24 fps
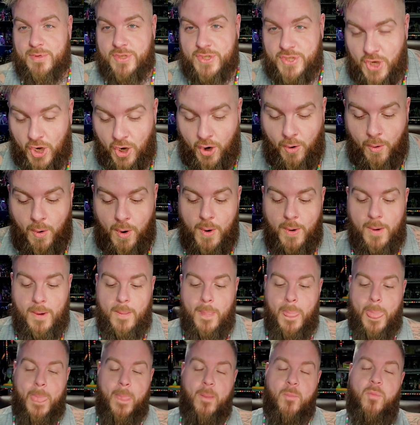So,
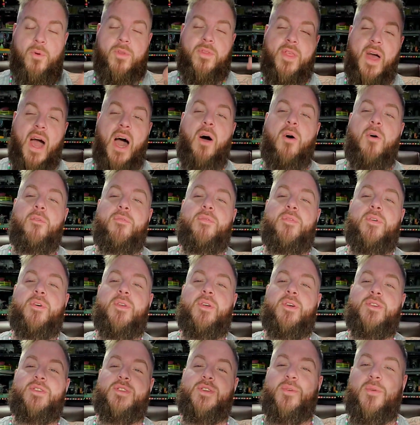without
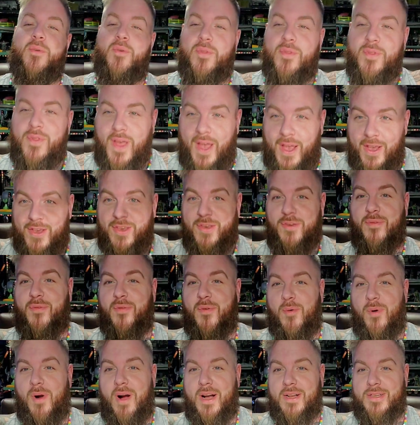further ado, thank you
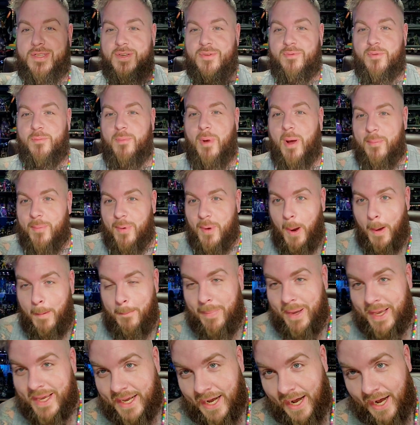for watching. Remember,
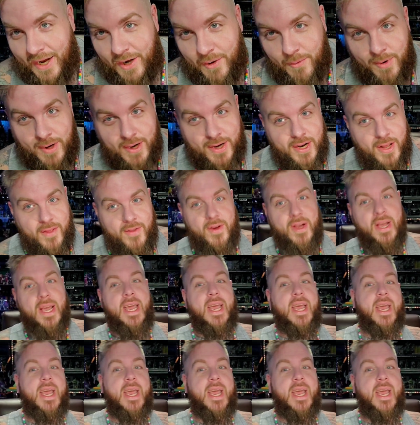be kind to one another.